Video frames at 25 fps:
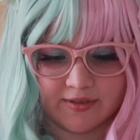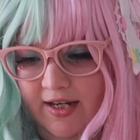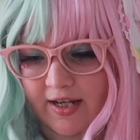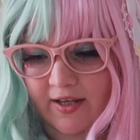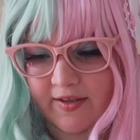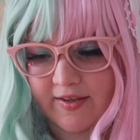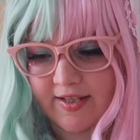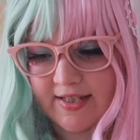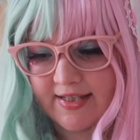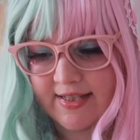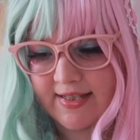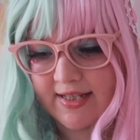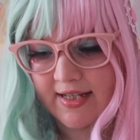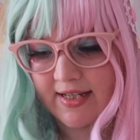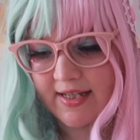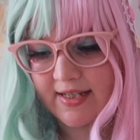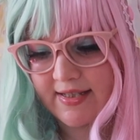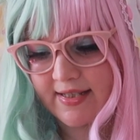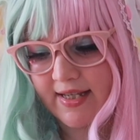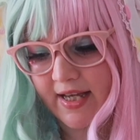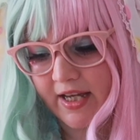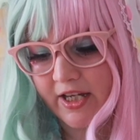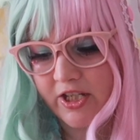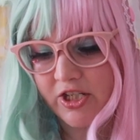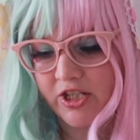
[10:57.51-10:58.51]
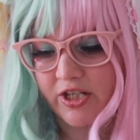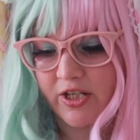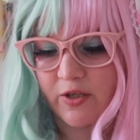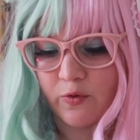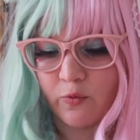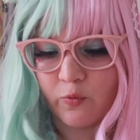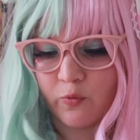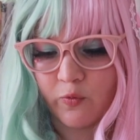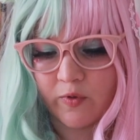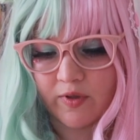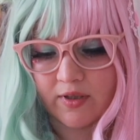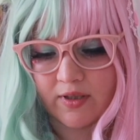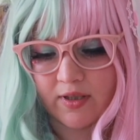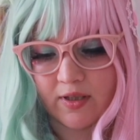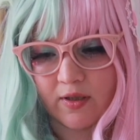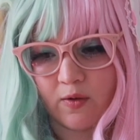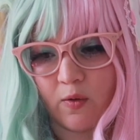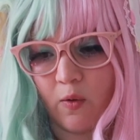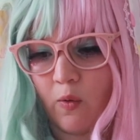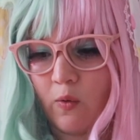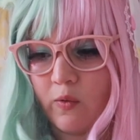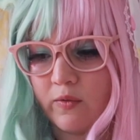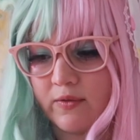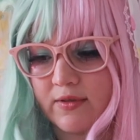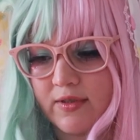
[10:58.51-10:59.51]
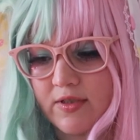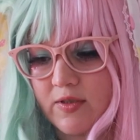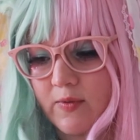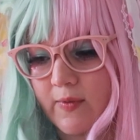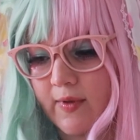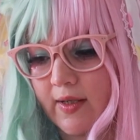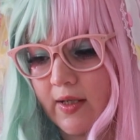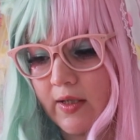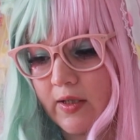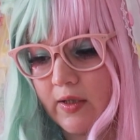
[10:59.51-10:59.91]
Now this thing is actually really old as well.